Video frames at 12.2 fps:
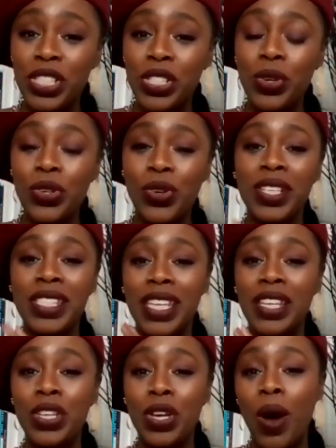shoulder and
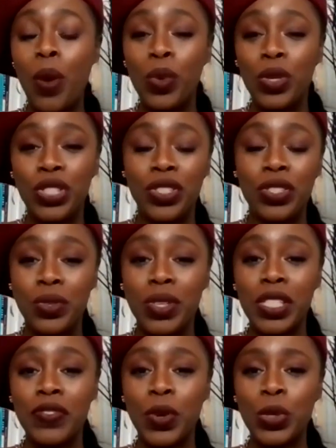said, "No, I want you to do
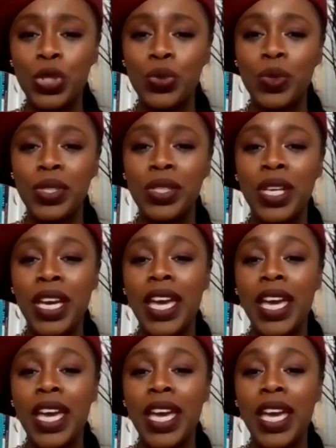this virtual,